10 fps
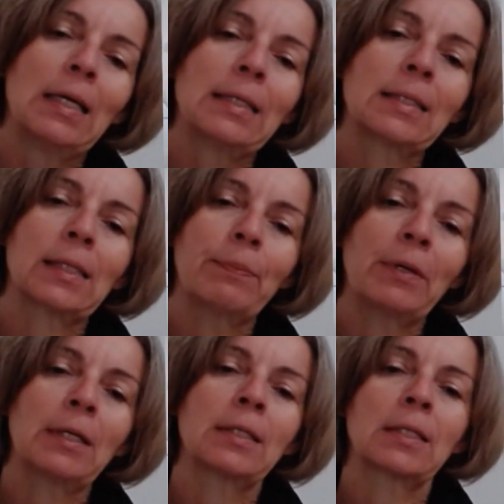
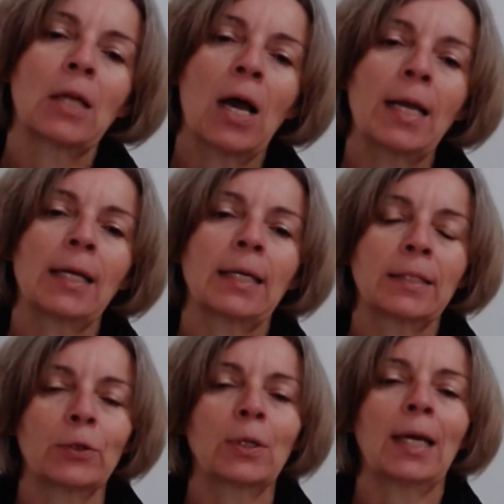slipping and sliding
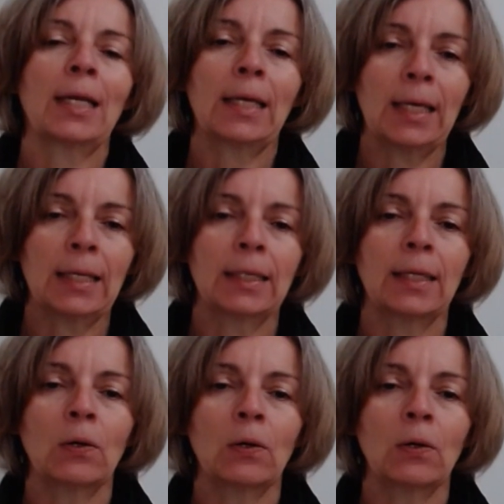as they're getting in
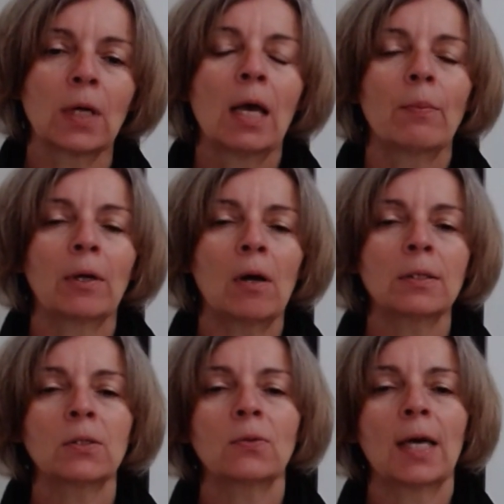and out, but
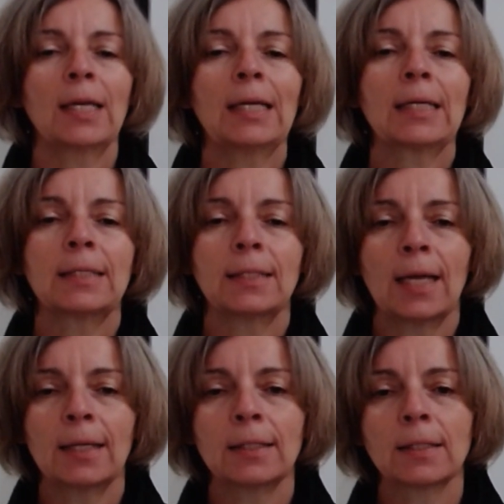also that it
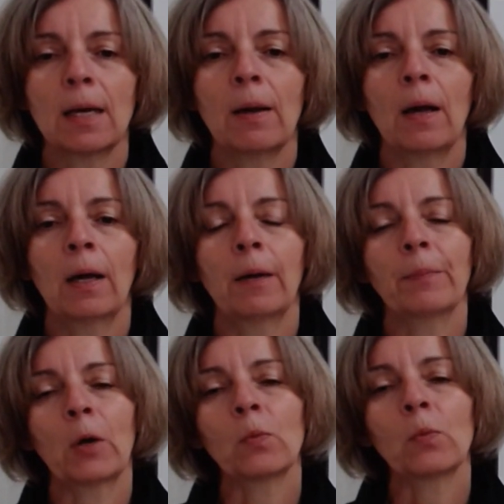extends
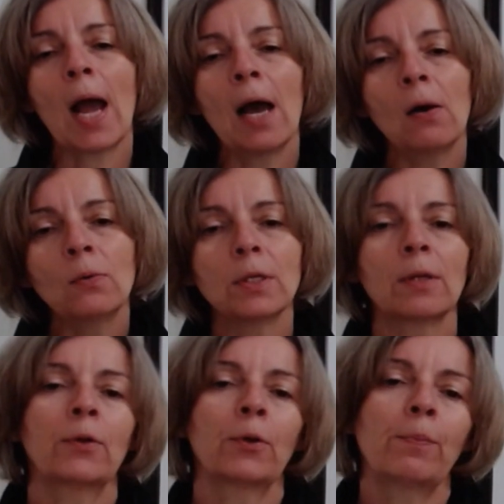around
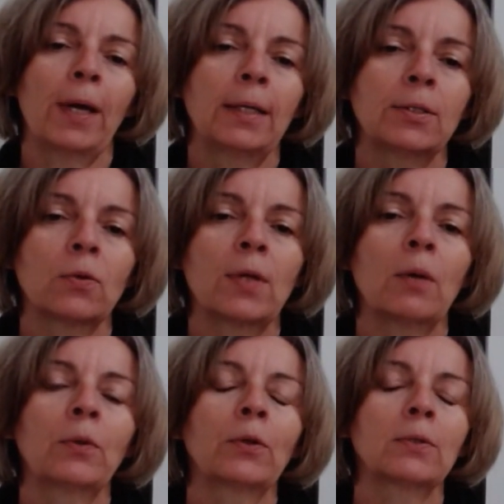their bed so
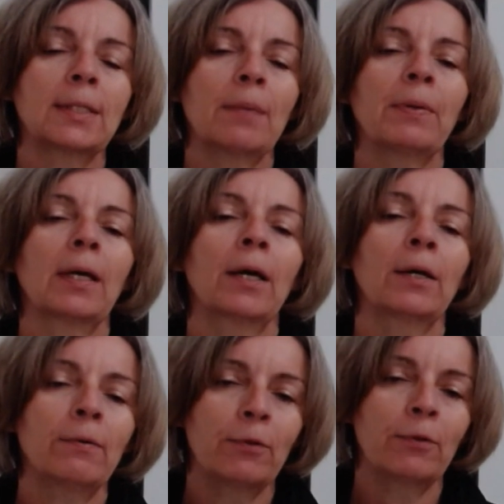that when they're stepping
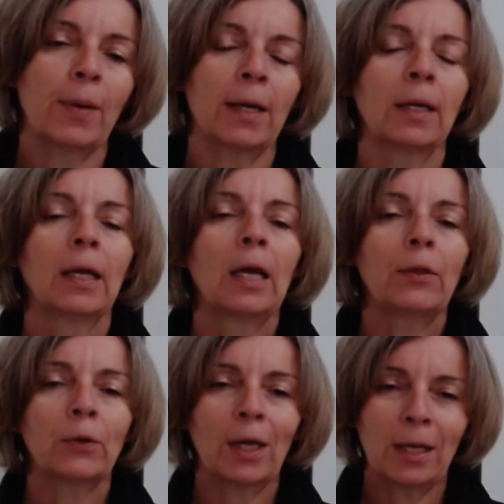out of their bed,
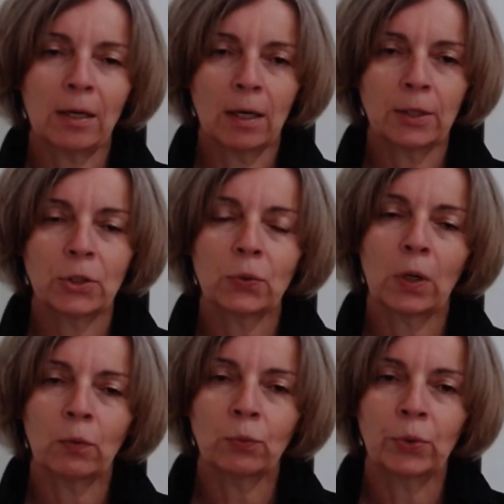they're getting onto
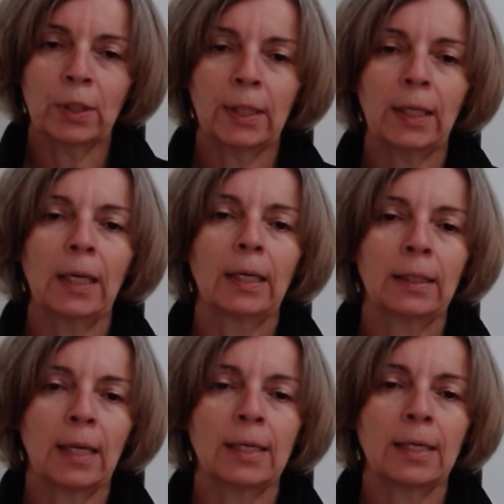a really
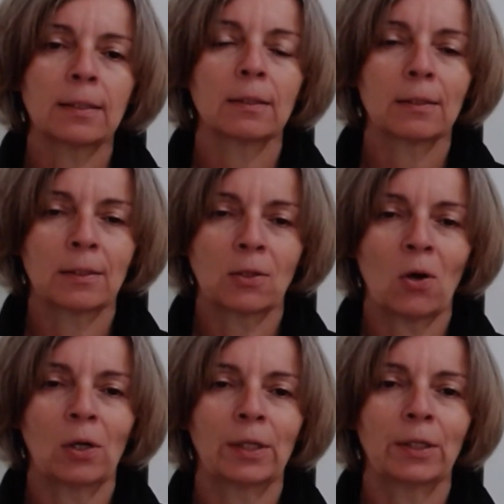nice
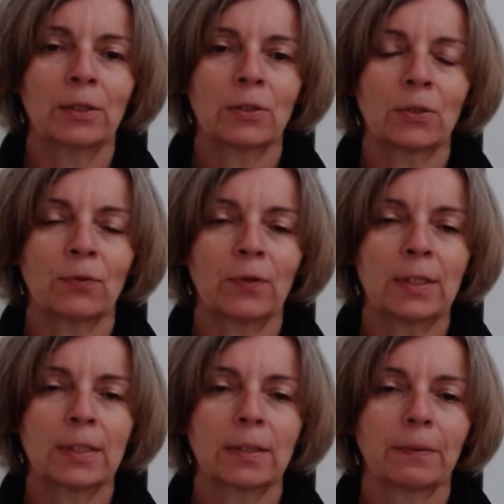solid
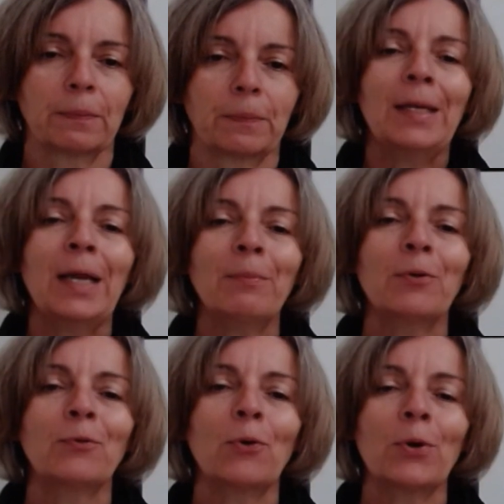surface.
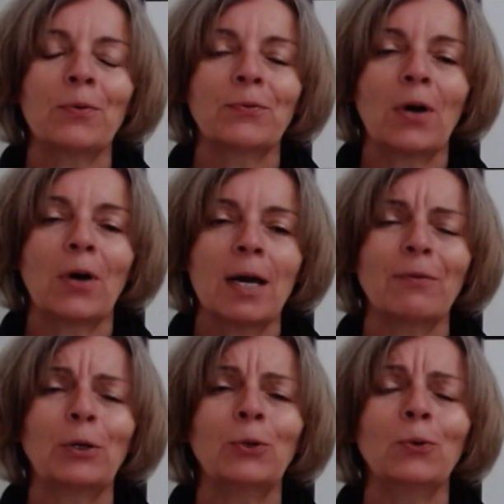Number 4 and
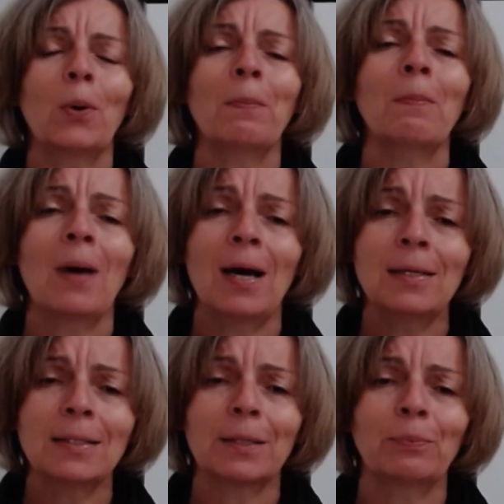5, you
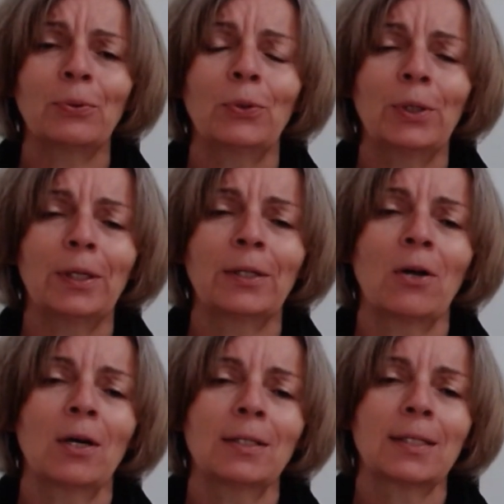must put a
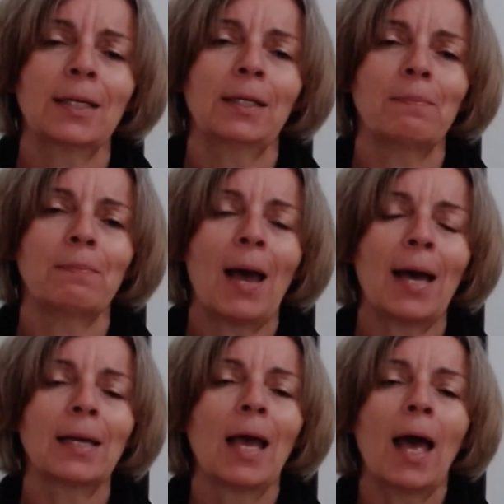non-skid
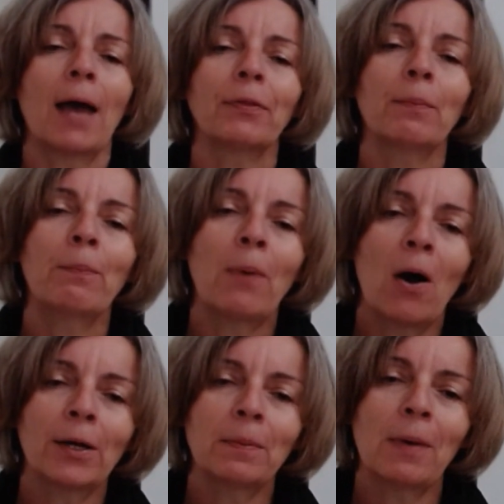mat at the
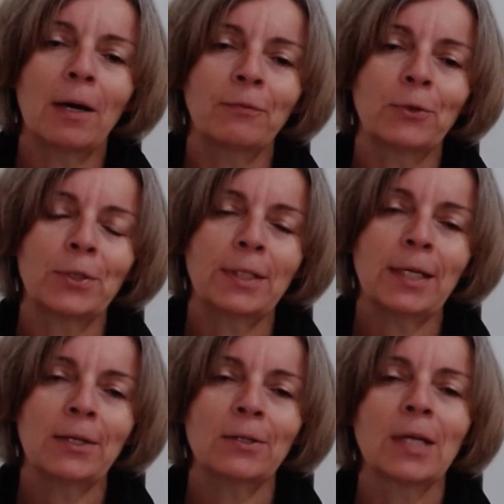bottom of your
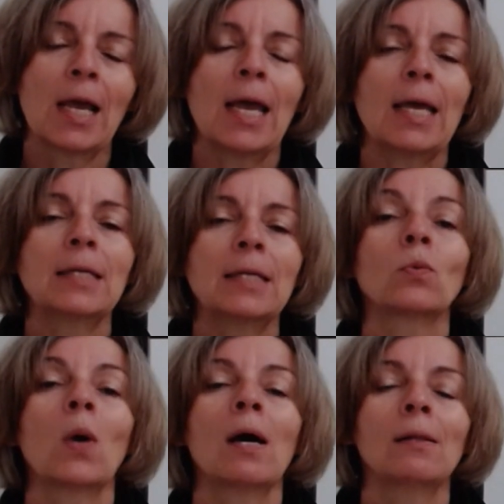stairs as
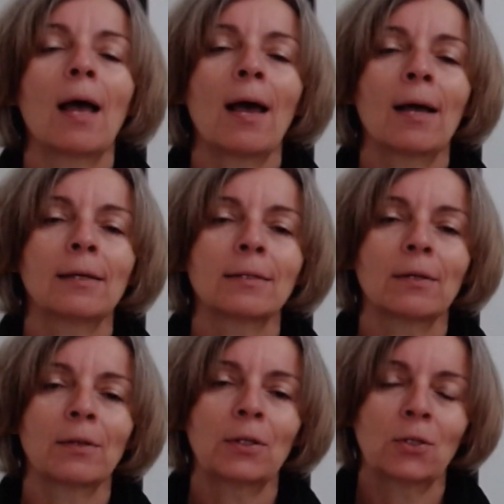well
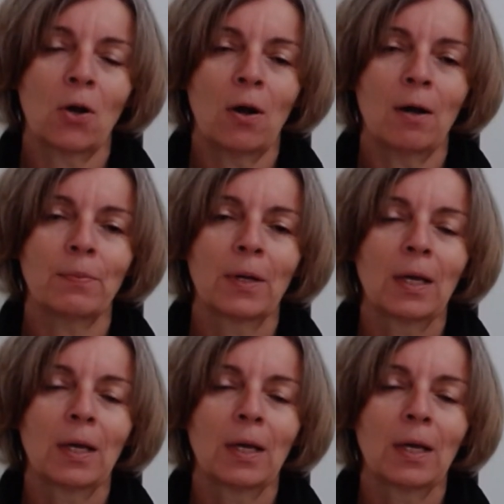as the top.